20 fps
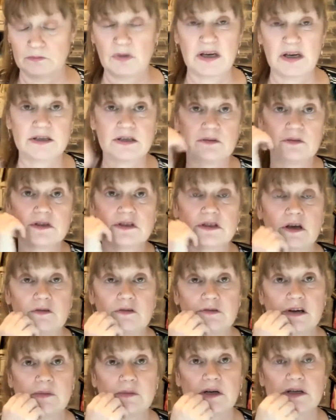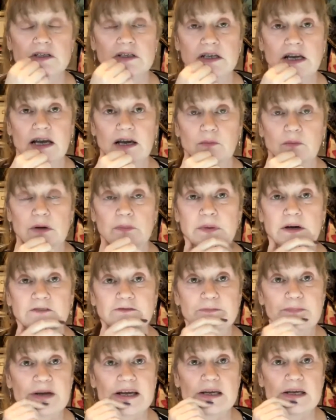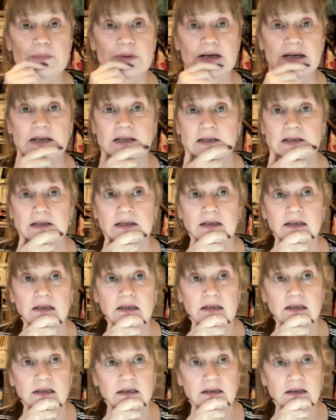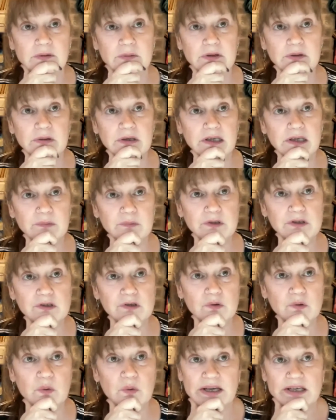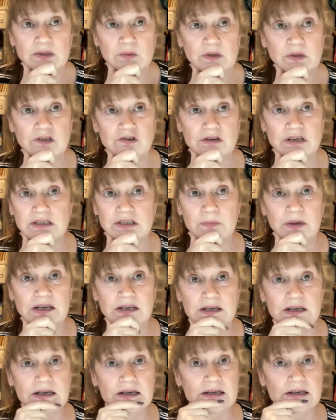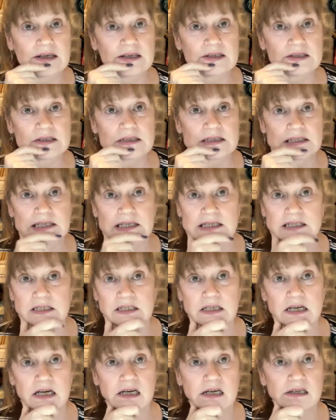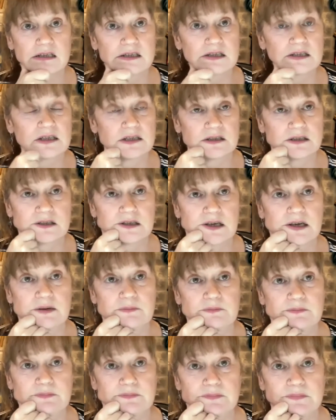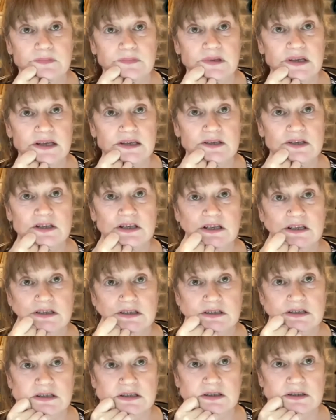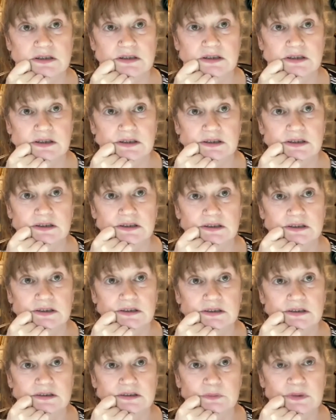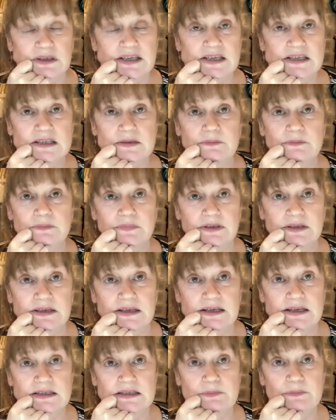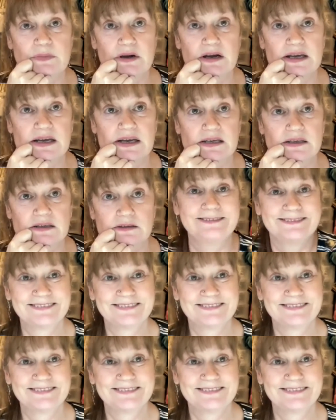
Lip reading: don't sew very much now, well, apart from paper. You know, it was always, when you're dressmaking, it's yards and inches. Well, it is in my head.